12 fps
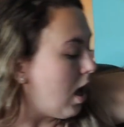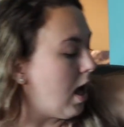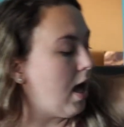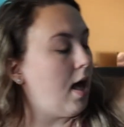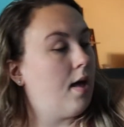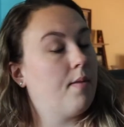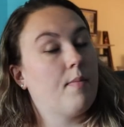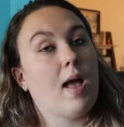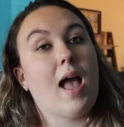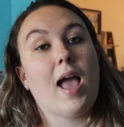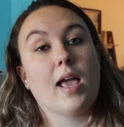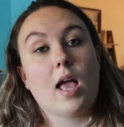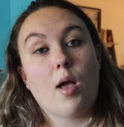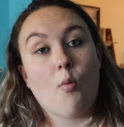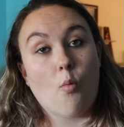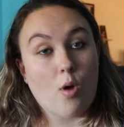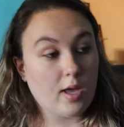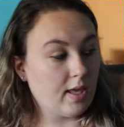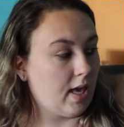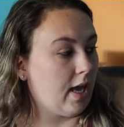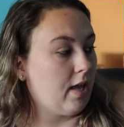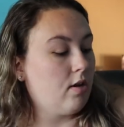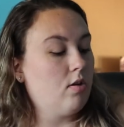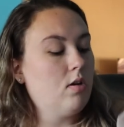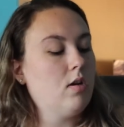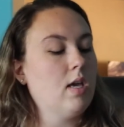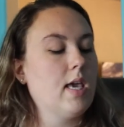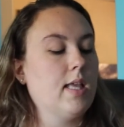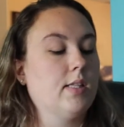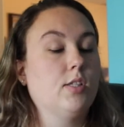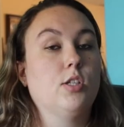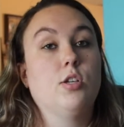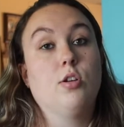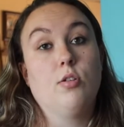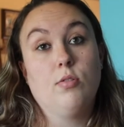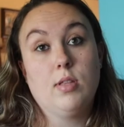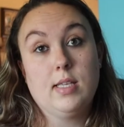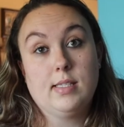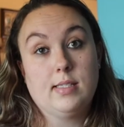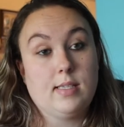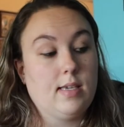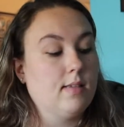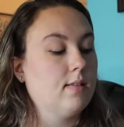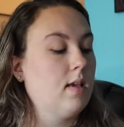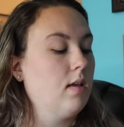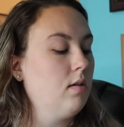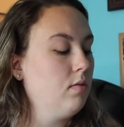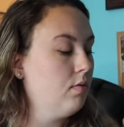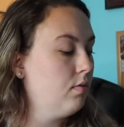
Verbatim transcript: Um, I got one candle. It's new this season.